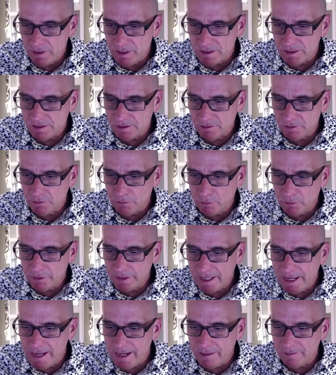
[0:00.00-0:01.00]
is to look
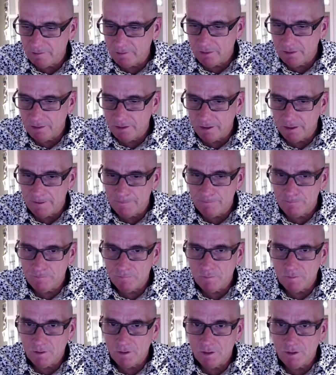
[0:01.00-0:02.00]
at
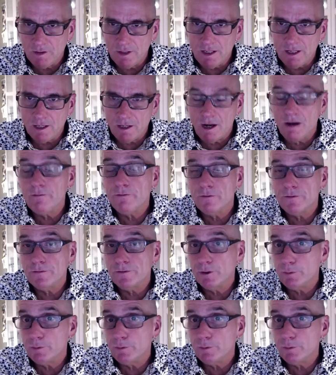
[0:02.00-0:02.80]
the cover of your